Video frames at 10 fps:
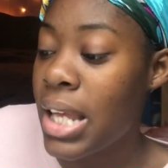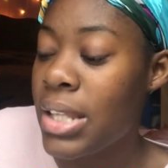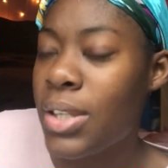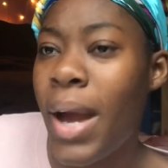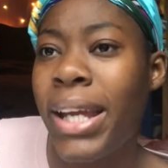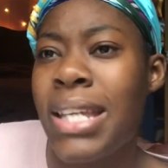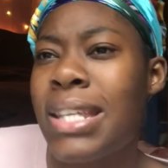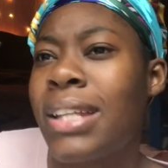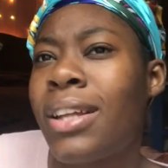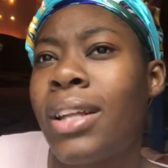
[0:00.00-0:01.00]
So I guess
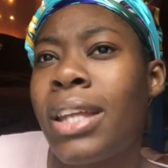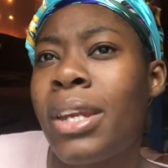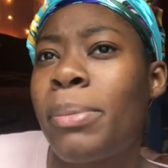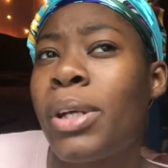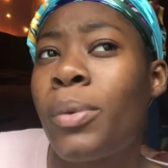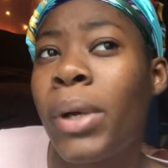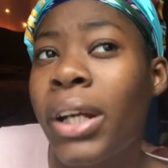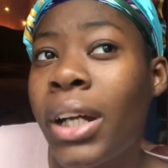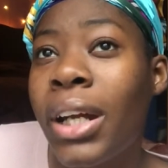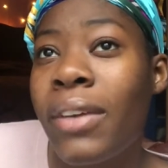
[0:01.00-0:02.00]
I thought that it'd be
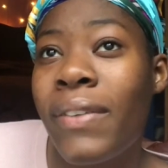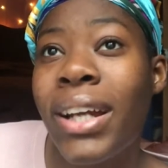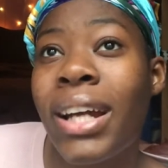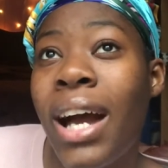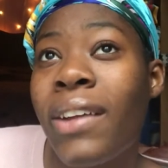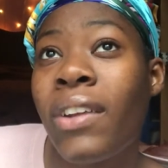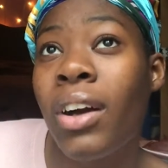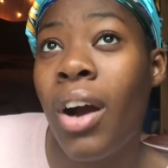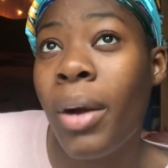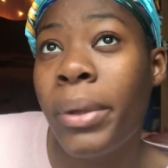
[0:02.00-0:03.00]
quicker if I got in the
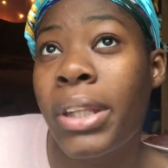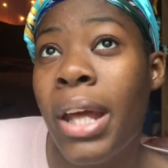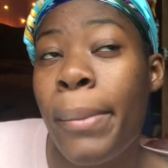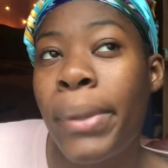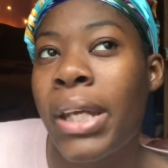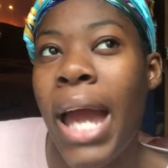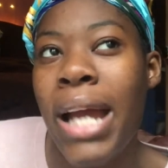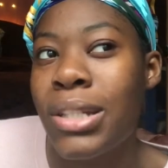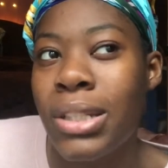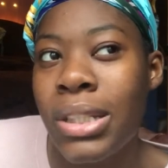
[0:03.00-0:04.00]
car with them, but it
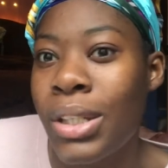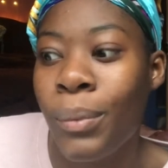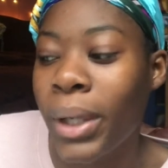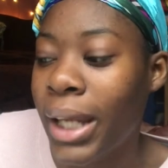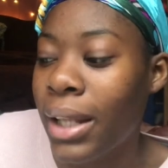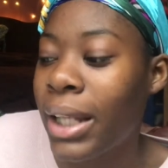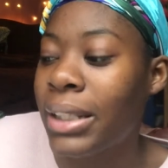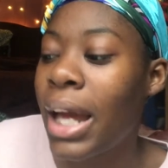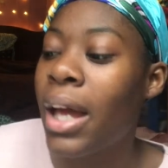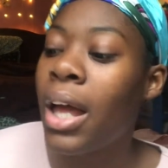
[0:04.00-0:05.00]
actually didn't work out
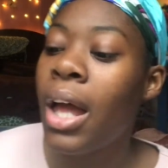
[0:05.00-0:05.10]
like that